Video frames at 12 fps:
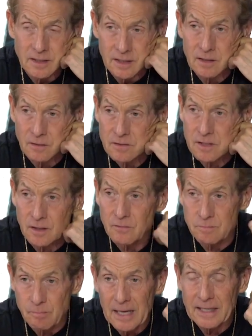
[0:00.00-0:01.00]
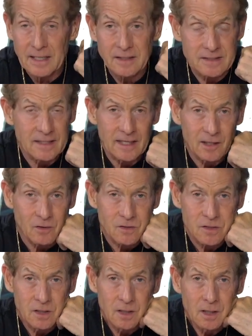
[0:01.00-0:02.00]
needles, that he was biting his nails